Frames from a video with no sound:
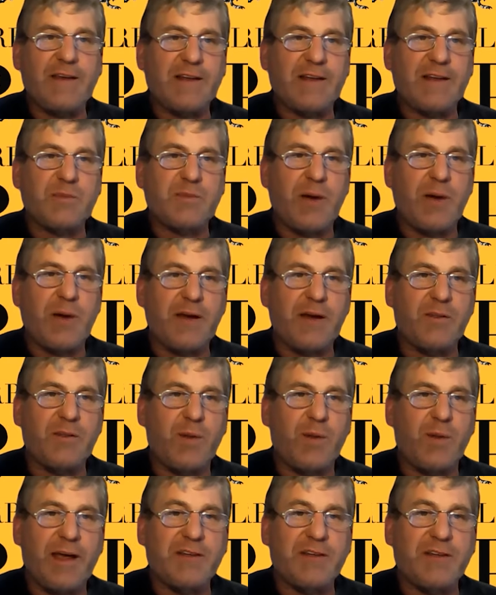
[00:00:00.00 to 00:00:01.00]
That's part of the
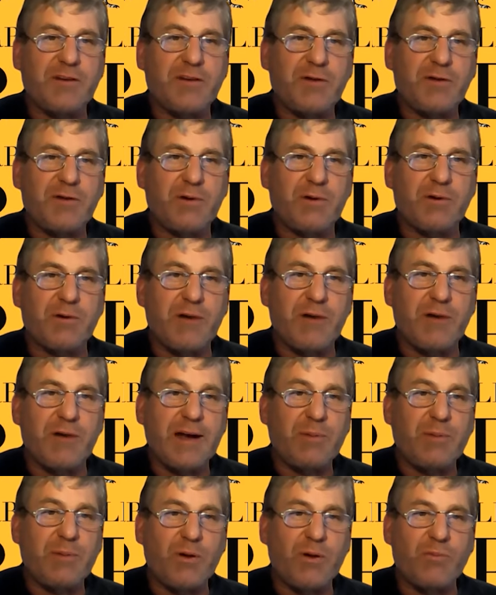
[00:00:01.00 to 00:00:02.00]
plan. So if you want to read
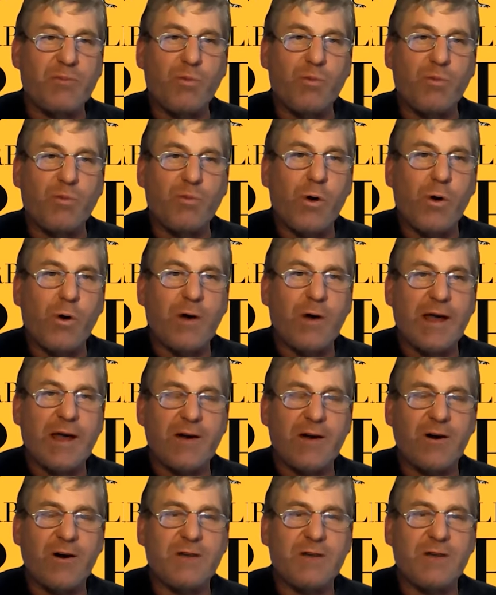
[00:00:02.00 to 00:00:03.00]
up on Warré
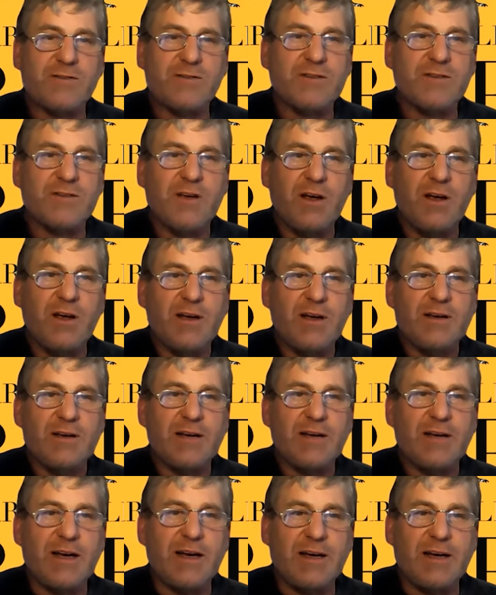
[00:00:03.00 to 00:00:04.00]
hives,
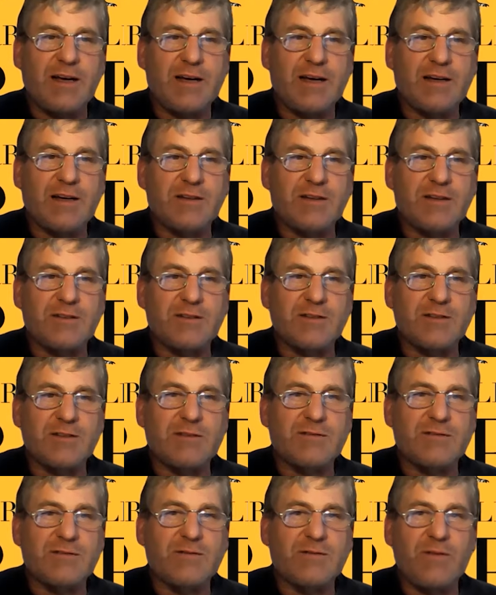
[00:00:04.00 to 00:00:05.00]
uh,
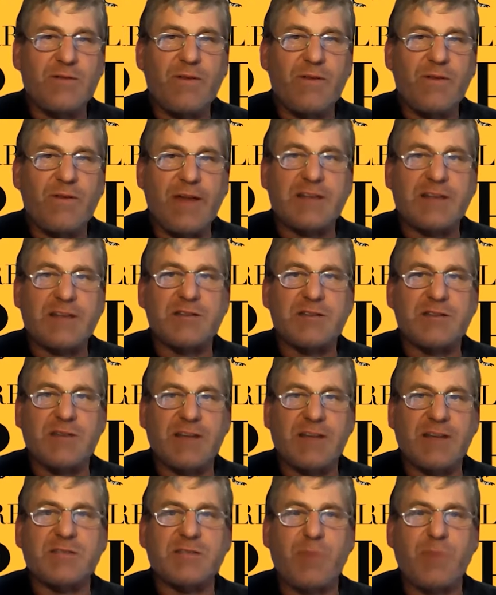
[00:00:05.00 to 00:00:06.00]
that's
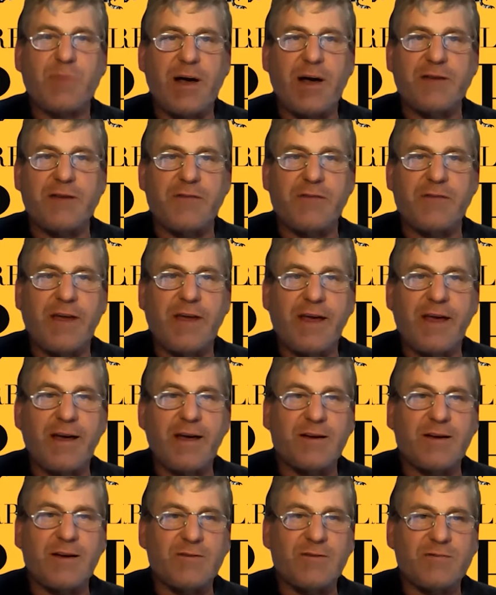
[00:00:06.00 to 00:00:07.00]
that's part of
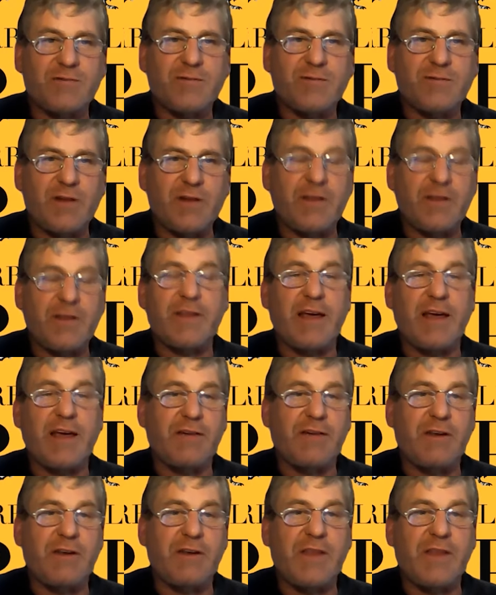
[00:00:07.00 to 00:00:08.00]
their. I think they
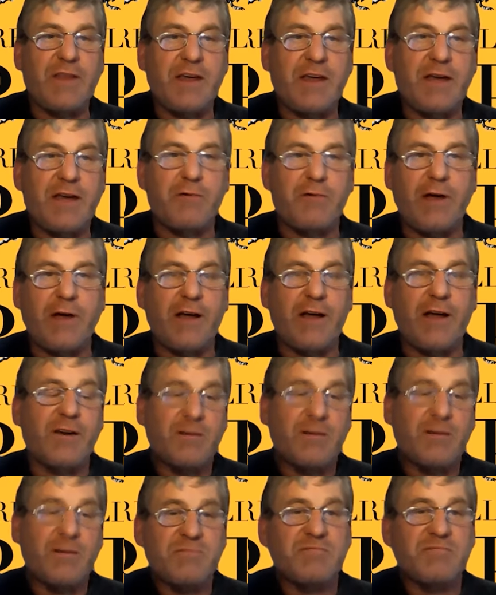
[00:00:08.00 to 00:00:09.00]
have it in their year
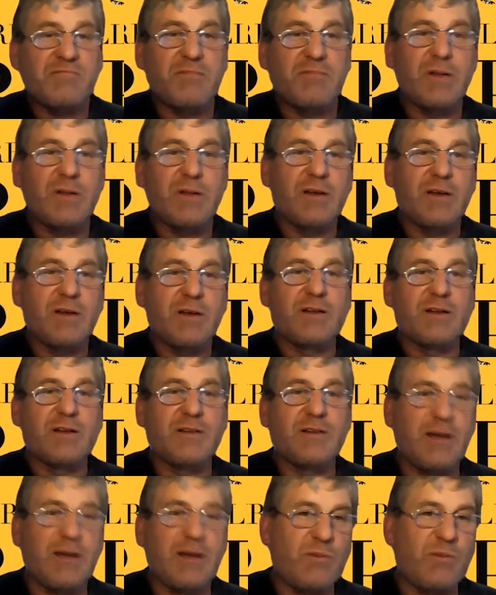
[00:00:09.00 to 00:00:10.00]
round,
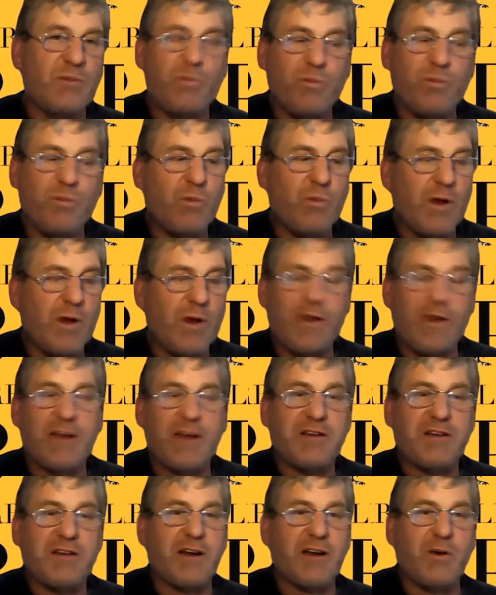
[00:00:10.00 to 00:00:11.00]
and whether they
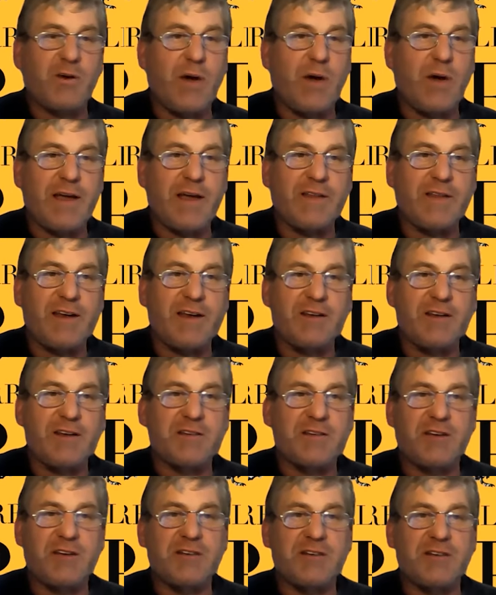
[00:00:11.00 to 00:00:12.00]
chuck it away at the end of the
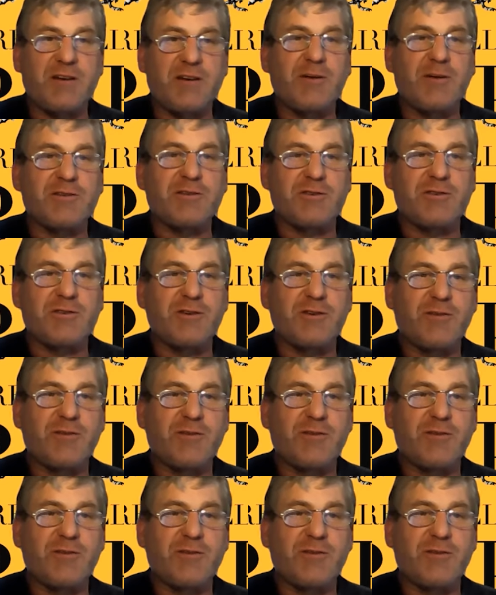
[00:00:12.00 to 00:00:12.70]
season, I'm not sure.